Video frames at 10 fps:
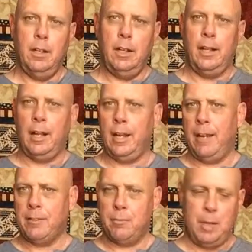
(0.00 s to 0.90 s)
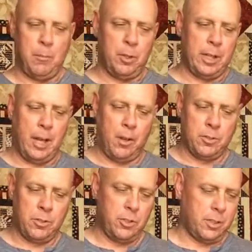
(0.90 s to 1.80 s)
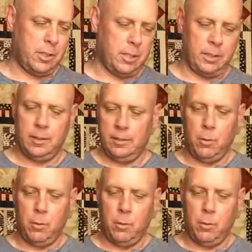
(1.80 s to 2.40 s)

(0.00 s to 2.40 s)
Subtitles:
and I have some paper towels just to